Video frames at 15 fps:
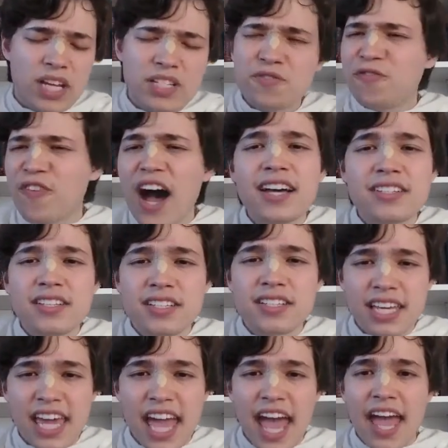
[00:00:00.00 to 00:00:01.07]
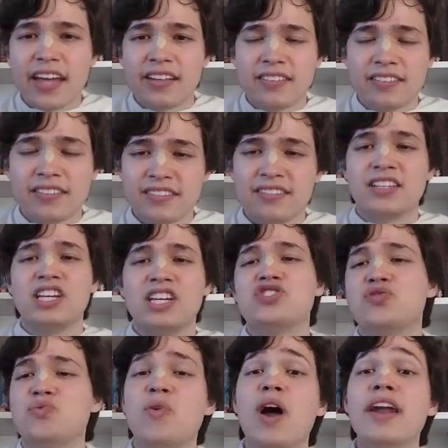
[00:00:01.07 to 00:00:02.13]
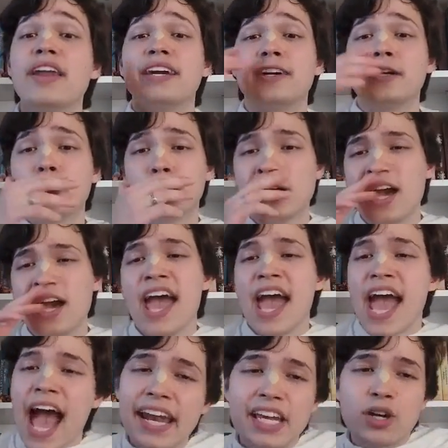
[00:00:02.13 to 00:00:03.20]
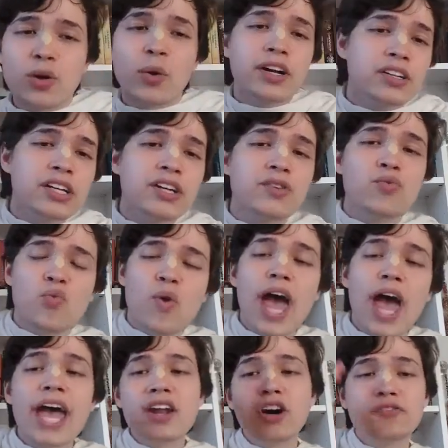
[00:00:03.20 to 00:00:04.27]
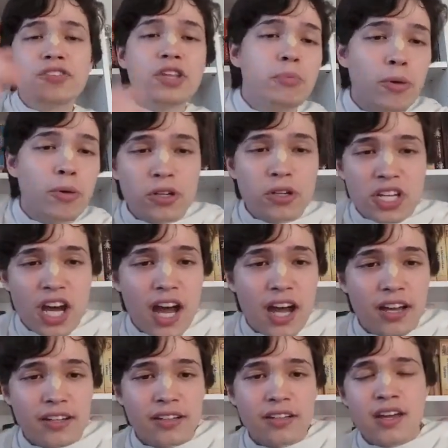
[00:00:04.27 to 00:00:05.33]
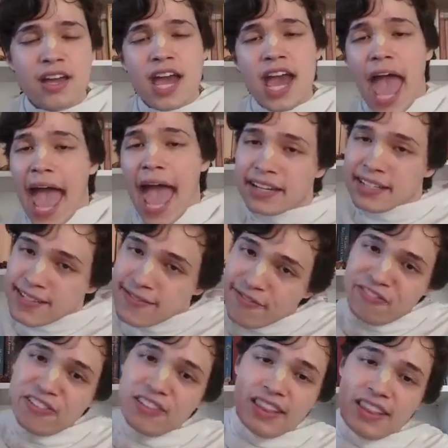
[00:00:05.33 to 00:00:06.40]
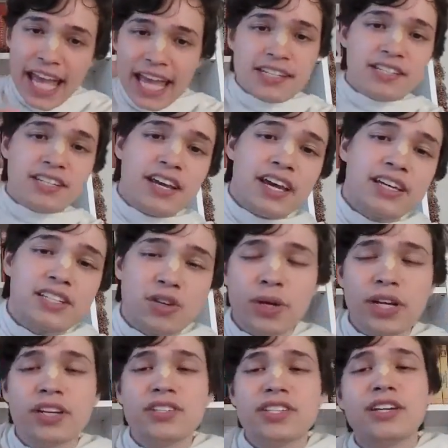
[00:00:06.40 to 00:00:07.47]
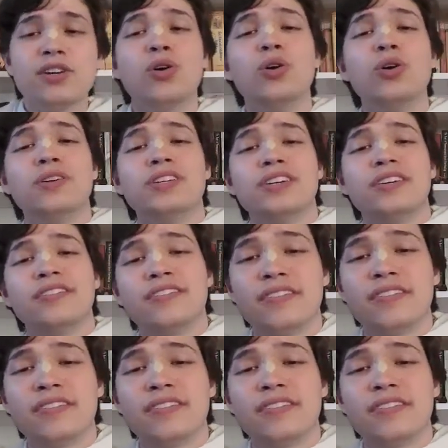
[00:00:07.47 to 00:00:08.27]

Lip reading: As fast as he can, he is running. And he quickly ran off the mortar and fled as quick as he could.